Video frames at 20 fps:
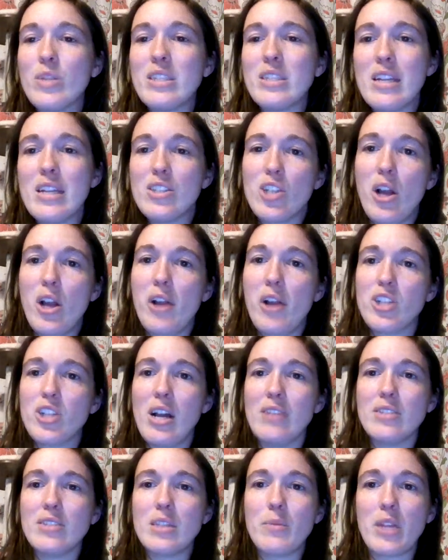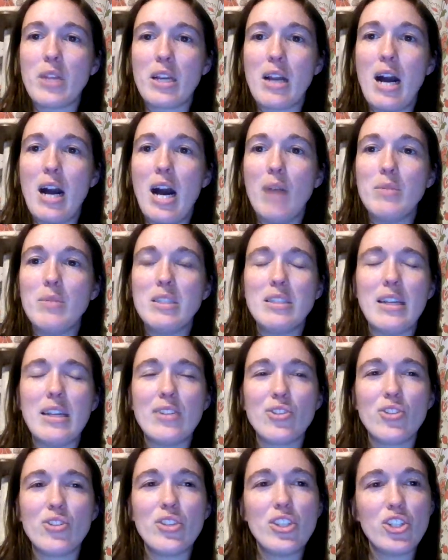We did touch on some of the common
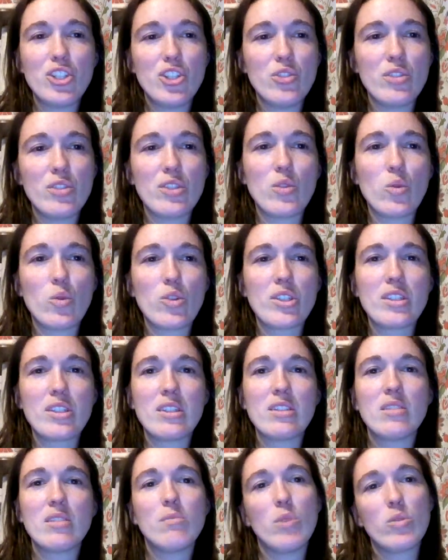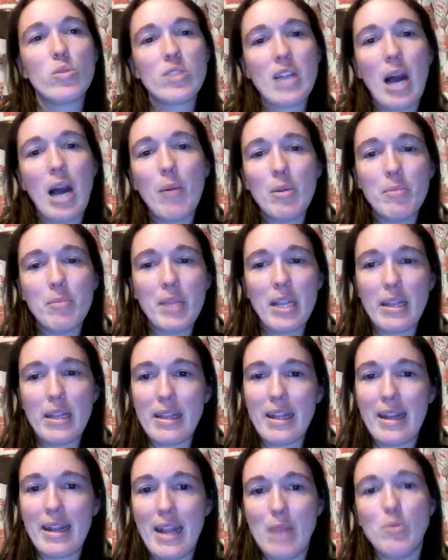dental issues in horses, the most common being
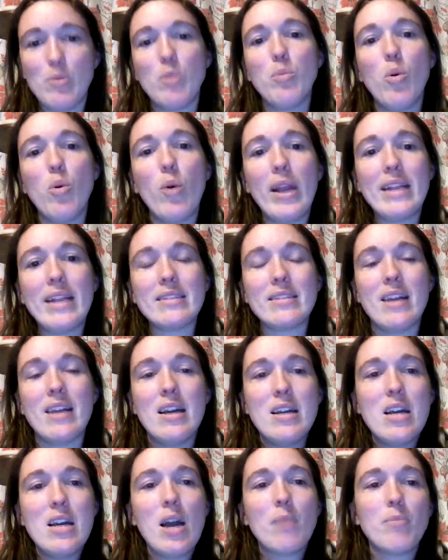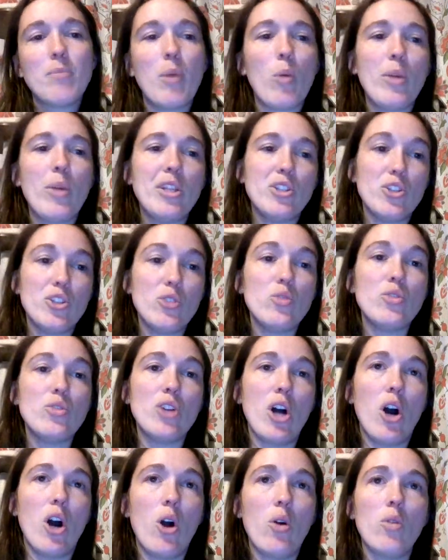the enamel points, but we do
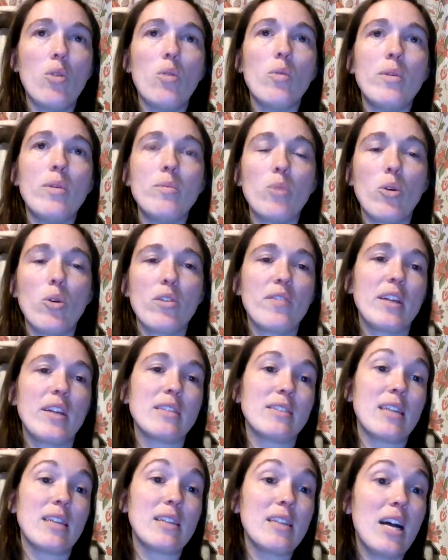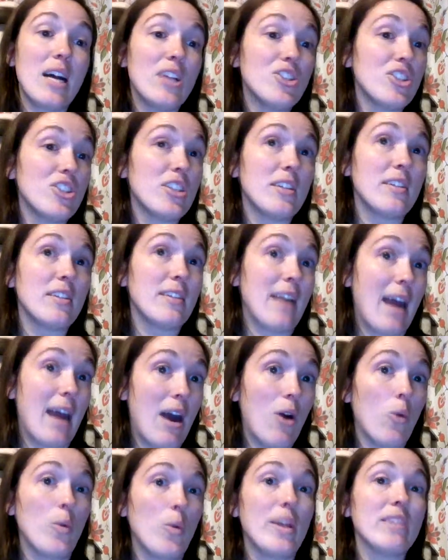know with more advanced technology,
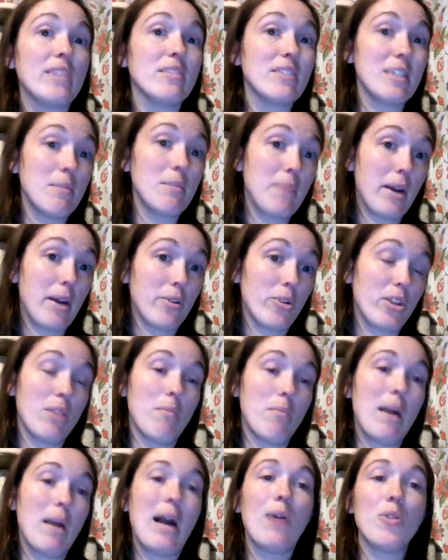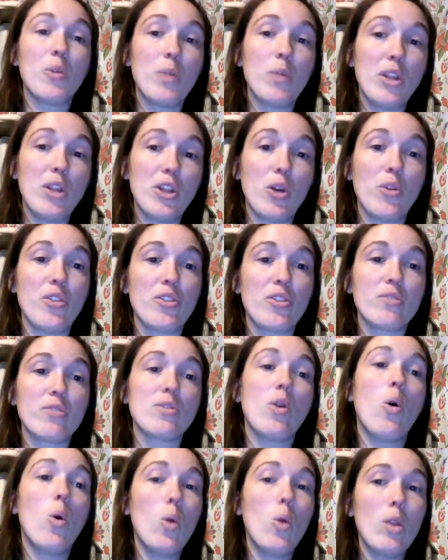now we can see better in the mouth, and we know that there's
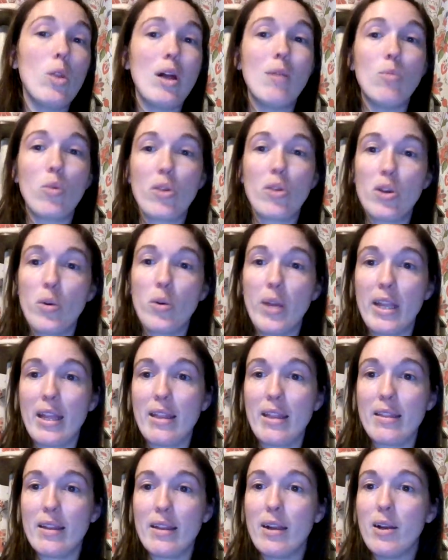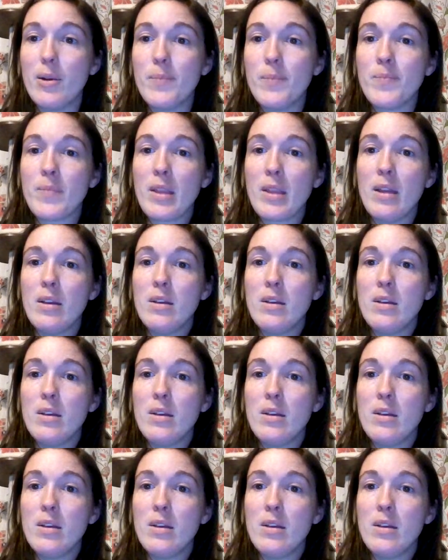a whole lot more going in there.